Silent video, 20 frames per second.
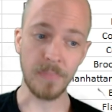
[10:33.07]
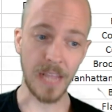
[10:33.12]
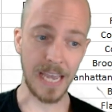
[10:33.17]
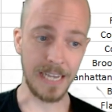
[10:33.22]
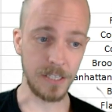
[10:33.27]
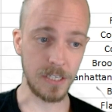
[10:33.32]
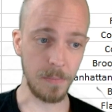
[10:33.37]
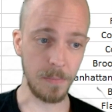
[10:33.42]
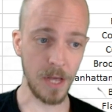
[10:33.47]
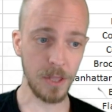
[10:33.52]

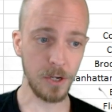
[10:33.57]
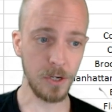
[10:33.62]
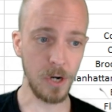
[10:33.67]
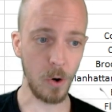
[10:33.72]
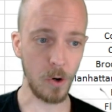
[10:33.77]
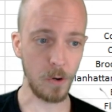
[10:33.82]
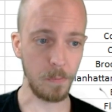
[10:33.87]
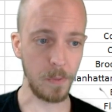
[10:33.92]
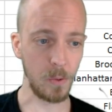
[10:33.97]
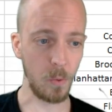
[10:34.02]
And some other
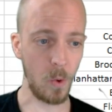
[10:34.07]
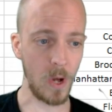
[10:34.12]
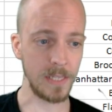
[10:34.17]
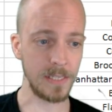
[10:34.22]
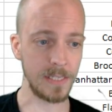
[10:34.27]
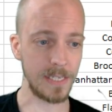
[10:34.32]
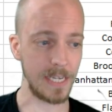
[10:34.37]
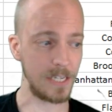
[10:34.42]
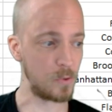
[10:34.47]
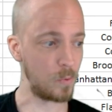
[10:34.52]
notable
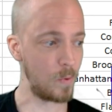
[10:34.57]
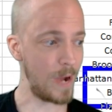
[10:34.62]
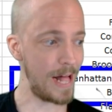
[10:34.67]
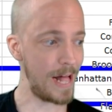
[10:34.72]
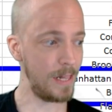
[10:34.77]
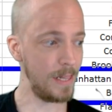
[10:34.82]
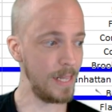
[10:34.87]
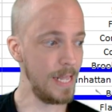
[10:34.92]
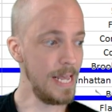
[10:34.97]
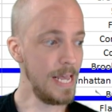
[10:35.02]
ones as
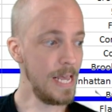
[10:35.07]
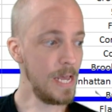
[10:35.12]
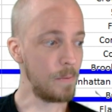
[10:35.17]
well.